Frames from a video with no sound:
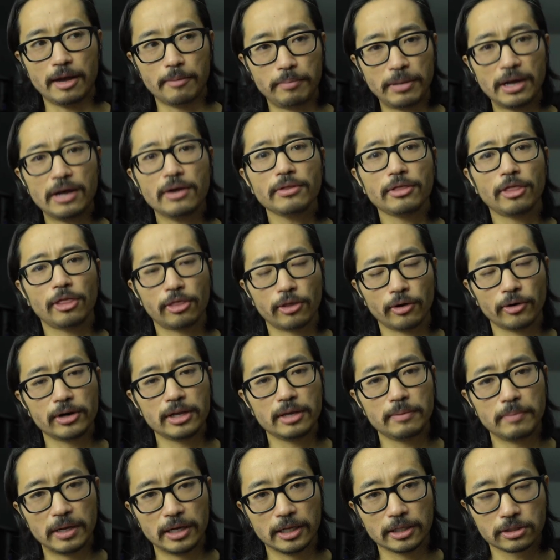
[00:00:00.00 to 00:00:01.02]
about
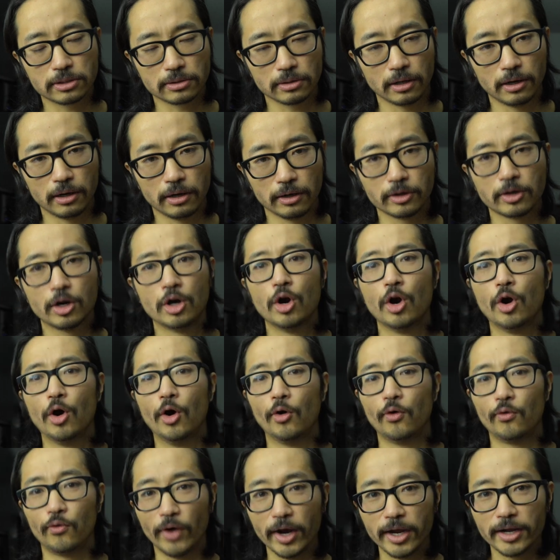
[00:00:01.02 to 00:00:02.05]
30 minutes long
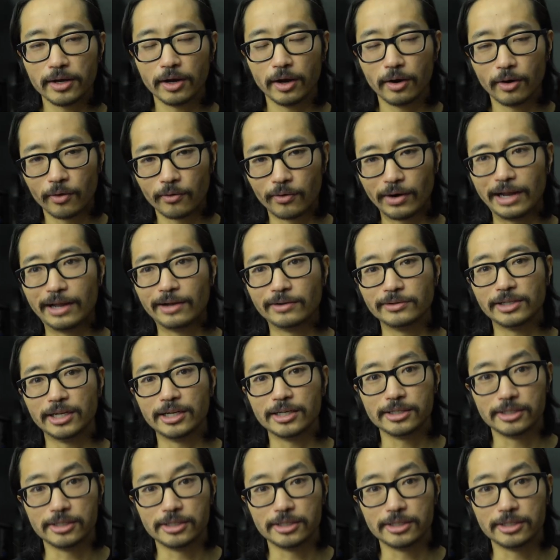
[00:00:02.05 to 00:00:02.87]
right around